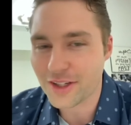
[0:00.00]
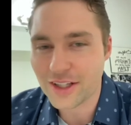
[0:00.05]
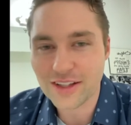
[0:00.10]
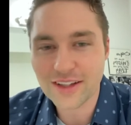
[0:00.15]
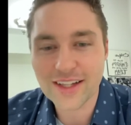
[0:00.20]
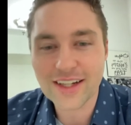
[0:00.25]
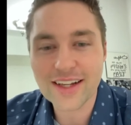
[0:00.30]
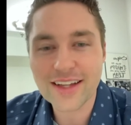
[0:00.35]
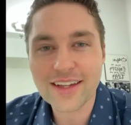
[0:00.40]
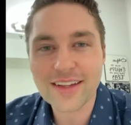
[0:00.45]

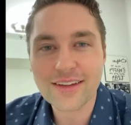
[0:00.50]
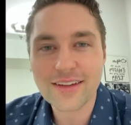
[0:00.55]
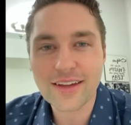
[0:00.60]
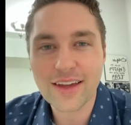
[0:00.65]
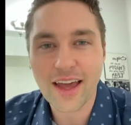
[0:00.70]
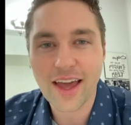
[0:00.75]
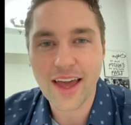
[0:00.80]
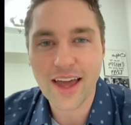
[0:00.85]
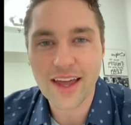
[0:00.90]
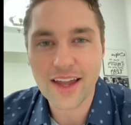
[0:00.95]

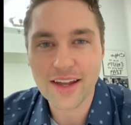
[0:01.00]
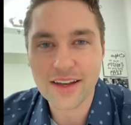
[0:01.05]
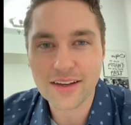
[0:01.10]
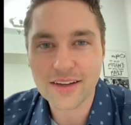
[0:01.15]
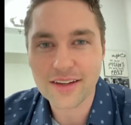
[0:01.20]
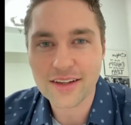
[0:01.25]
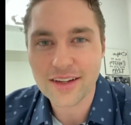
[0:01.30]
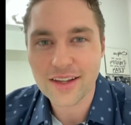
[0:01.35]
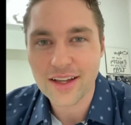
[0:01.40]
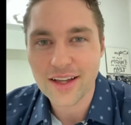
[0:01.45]
cleaning
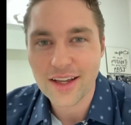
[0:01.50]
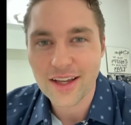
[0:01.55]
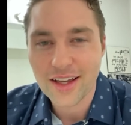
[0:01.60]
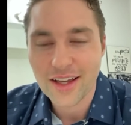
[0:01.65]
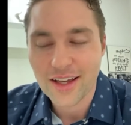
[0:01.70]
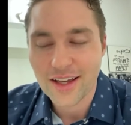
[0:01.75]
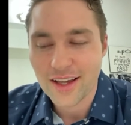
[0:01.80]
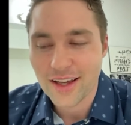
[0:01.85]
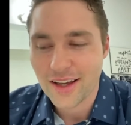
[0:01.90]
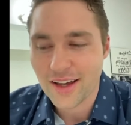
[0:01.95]
and
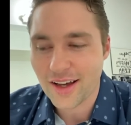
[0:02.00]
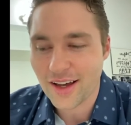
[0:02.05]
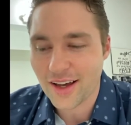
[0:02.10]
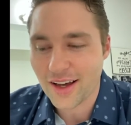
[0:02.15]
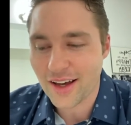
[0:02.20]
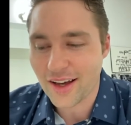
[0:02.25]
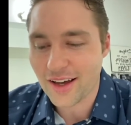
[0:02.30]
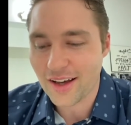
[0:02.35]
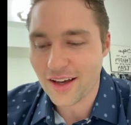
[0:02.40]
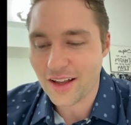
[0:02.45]

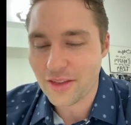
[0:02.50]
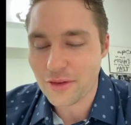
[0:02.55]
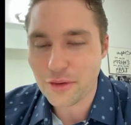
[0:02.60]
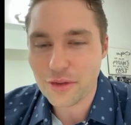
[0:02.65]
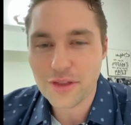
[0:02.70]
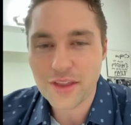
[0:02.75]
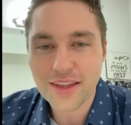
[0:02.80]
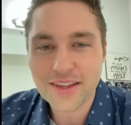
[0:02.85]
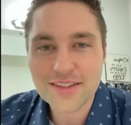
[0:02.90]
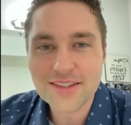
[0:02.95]
other
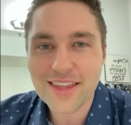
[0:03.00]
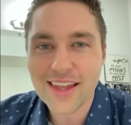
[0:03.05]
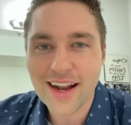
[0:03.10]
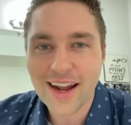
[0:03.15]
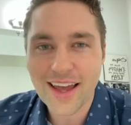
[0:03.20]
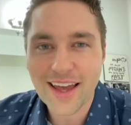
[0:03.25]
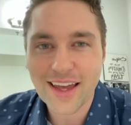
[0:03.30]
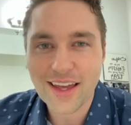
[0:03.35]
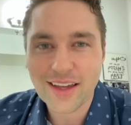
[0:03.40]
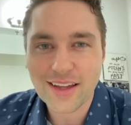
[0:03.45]
things that
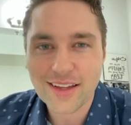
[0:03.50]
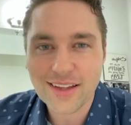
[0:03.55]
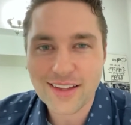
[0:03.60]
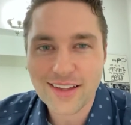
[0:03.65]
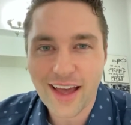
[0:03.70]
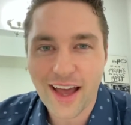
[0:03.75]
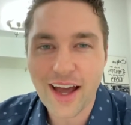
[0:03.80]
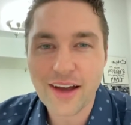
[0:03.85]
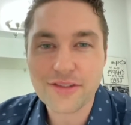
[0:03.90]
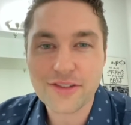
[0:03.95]
I
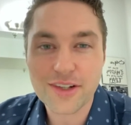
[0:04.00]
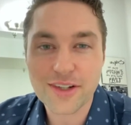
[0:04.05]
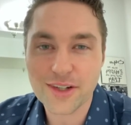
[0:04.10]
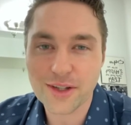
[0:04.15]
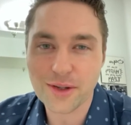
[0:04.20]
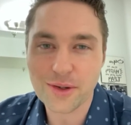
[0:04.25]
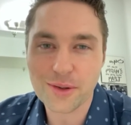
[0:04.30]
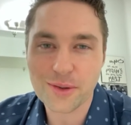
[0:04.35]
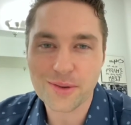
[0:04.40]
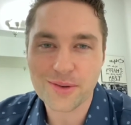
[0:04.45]
have to
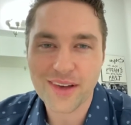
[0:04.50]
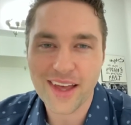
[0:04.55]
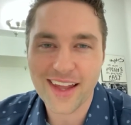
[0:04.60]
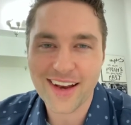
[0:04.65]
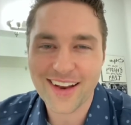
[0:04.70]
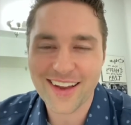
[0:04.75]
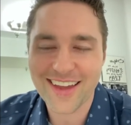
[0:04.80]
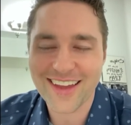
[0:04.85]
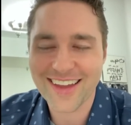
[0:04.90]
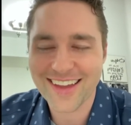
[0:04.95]
do,
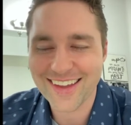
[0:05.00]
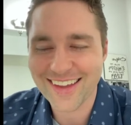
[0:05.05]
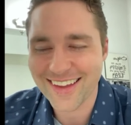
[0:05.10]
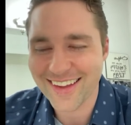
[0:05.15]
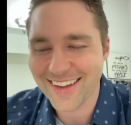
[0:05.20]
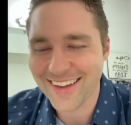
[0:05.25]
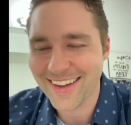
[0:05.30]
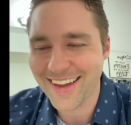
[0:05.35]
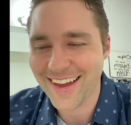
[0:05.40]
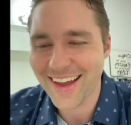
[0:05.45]
and
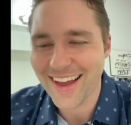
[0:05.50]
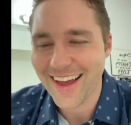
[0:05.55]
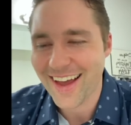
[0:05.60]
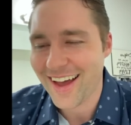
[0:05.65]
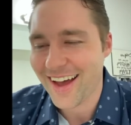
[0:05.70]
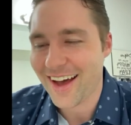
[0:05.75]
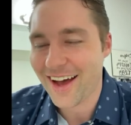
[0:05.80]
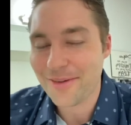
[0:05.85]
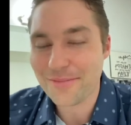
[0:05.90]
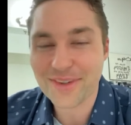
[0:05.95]

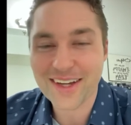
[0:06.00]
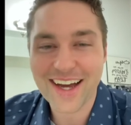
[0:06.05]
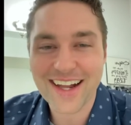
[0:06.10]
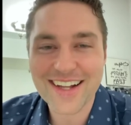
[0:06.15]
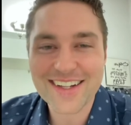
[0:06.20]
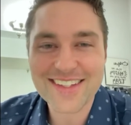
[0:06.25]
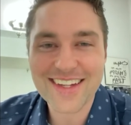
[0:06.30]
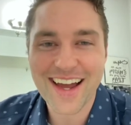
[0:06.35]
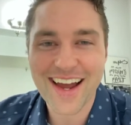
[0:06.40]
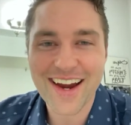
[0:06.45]
I'm kind
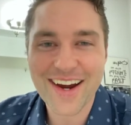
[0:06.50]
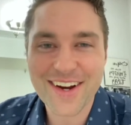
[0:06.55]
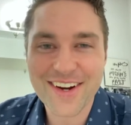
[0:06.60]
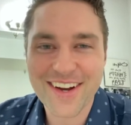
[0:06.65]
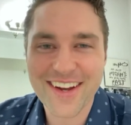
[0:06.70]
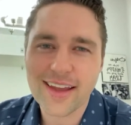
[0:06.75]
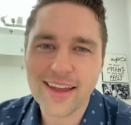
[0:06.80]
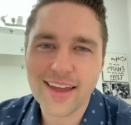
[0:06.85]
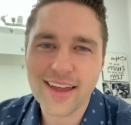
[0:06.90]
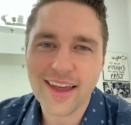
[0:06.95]
of tired.
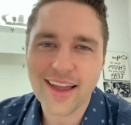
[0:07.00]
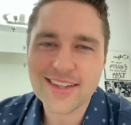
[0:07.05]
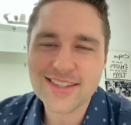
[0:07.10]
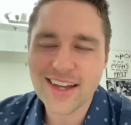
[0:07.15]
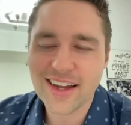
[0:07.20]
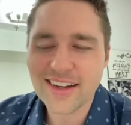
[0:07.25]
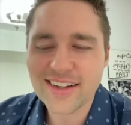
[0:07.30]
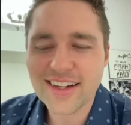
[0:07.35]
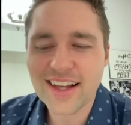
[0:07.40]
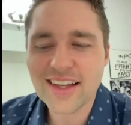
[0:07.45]
It's
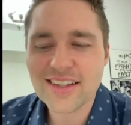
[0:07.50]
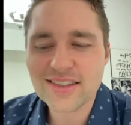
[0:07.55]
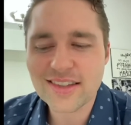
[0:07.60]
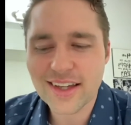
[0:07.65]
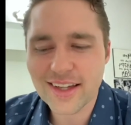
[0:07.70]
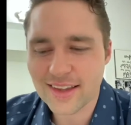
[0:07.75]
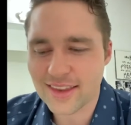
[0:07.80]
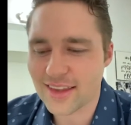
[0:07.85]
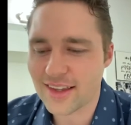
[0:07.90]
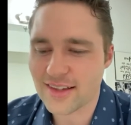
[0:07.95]
on days
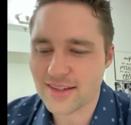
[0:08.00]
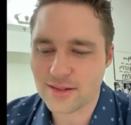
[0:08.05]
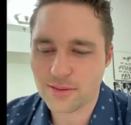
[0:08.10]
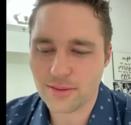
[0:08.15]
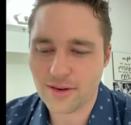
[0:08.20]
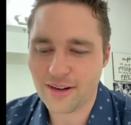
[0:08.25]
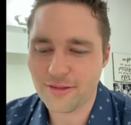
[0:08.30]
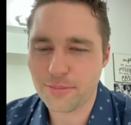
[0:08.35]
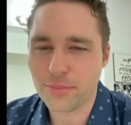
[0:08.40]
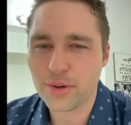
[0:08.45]
like this
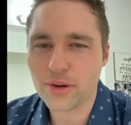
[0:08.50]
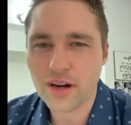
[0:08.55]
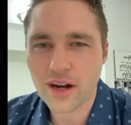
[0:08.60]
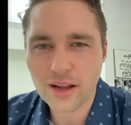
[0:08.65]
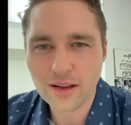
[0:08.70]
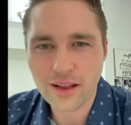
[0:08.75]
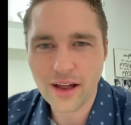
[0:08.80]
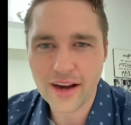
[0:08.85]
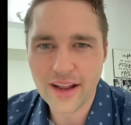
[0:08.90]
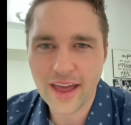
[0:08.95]
where I've put in
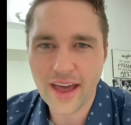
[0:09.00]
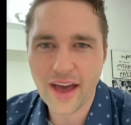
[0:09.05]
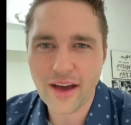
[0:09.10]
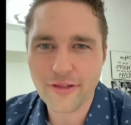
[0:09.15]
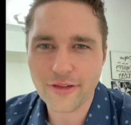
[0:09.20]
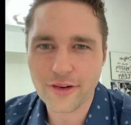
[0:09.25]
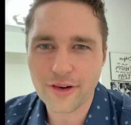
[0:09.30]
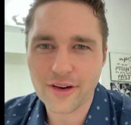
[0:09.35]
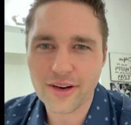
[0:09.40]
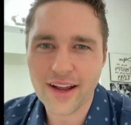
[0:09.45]
a lot of
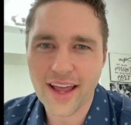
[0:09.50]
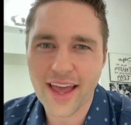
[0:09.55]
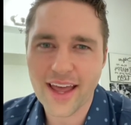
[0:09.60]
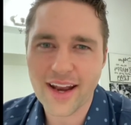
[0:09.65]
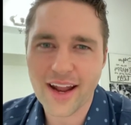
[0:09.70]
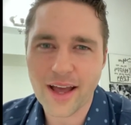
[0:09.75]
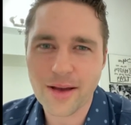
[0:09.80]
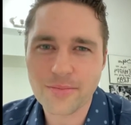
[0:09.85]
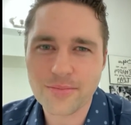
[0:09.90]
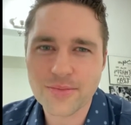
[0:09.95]
effort, and
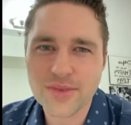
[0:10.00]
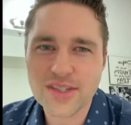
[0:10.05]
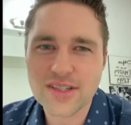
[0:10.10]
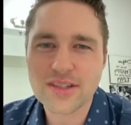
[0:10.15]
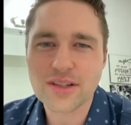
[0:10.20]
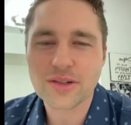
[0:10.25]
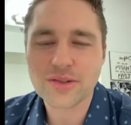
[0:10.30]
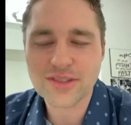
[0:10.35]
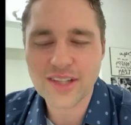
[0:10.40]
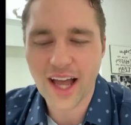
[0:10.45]
I'm
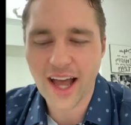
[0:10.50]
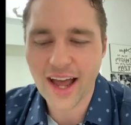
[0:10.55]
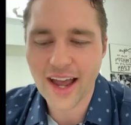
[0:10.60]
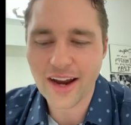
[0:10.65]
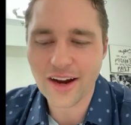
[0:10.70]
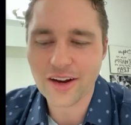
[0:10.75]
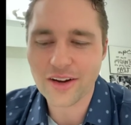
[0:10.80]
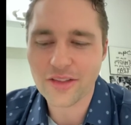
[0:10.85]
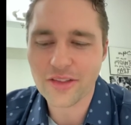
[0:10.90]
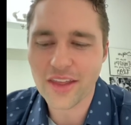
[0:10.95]
still
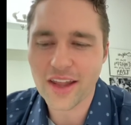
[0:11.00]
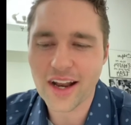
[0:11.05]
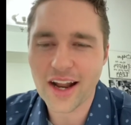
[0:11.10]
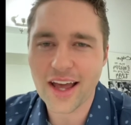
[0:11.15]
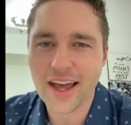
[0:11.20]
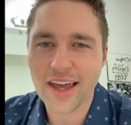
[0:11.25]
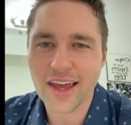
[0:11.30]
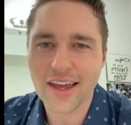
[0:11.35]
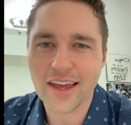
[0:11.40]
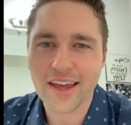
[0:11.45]
tired that
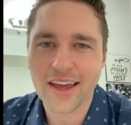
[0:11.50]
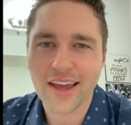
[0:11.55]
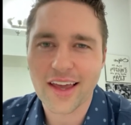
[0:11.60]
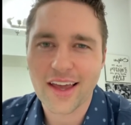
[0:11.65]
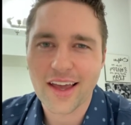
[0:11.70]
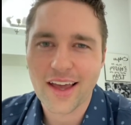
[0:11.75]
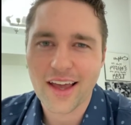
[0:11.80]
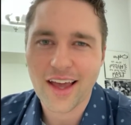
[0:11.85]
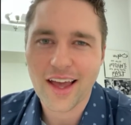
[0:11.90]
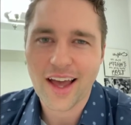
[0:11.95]
I
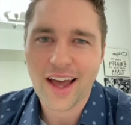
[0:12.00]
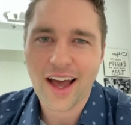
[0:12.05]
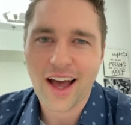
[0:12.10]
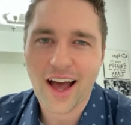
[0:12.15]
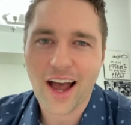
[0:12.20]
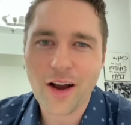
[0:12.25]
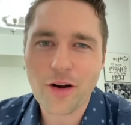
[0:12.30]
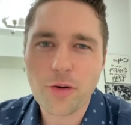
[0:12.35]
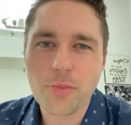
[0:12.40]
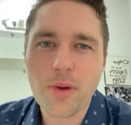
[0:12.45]

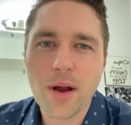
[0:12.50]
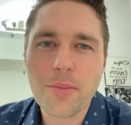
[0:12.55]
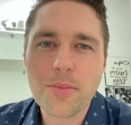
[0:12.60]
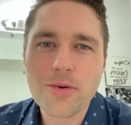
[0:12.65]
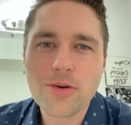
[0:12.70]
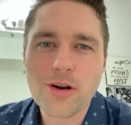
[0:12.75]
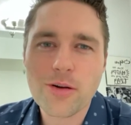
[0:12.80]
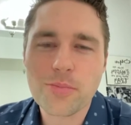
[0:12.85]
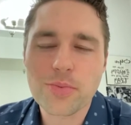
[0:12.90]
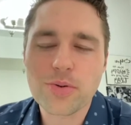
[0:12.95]

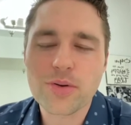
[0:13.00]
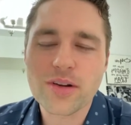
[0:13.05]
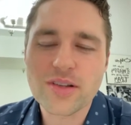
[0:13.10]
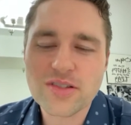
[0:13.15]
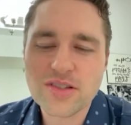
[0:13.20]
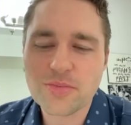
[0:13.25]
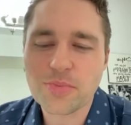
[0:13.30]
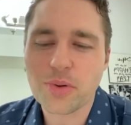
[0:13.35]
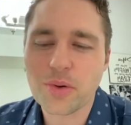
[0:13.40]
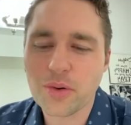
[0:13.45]
remember a
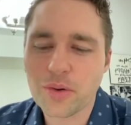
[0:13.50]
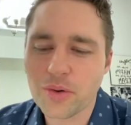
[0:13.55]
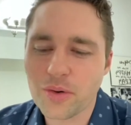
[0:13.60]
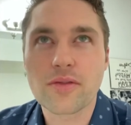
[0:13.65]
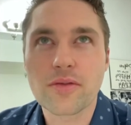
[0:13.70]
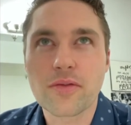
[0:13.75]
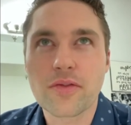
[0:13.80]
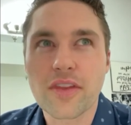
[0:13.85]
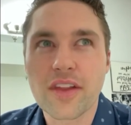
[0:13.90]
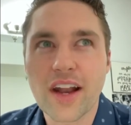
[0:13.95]
principle
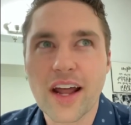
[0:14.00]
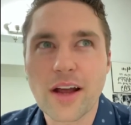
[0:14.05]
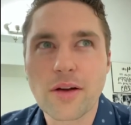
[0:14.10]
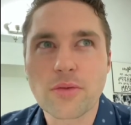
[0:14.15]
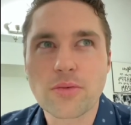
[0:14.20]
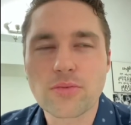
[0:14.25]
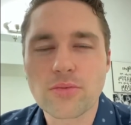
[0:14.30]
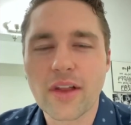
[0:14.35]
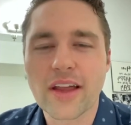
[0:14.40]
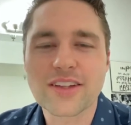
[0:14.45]
that I
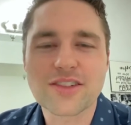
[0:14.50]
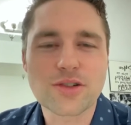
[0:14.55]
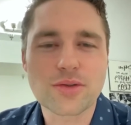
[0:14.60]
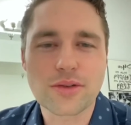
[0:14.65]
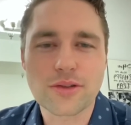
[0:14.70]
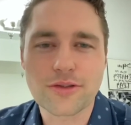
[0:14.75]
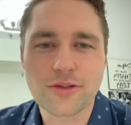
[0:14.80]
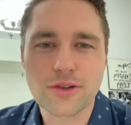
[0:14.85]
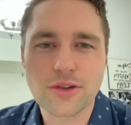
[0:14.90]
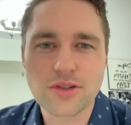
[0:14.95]
like to
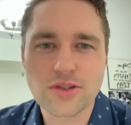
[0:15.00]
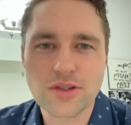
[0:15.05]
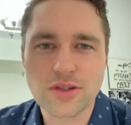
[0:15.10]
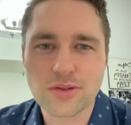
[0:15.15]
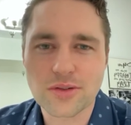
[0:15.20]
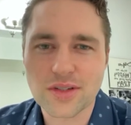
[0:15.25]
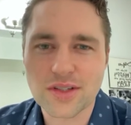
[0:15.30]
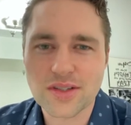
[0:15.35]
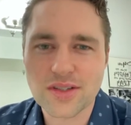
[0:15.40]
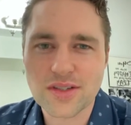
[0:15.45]
refer
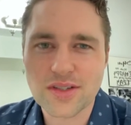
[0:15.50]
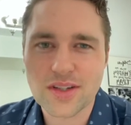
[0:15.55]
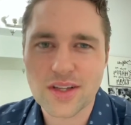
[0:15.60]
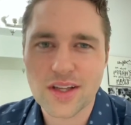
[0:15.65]
to as